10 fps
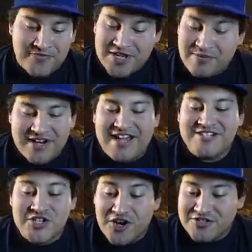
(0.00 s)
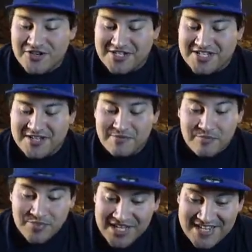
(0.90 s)
Come on, Charizards.
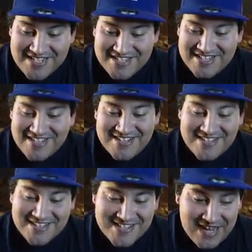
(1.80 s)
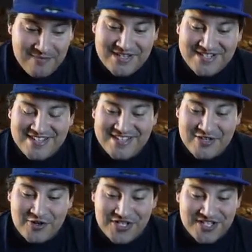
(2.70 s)
Please summon
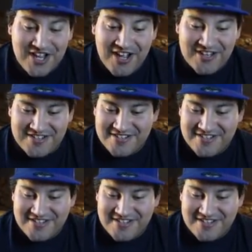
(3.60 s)
your son.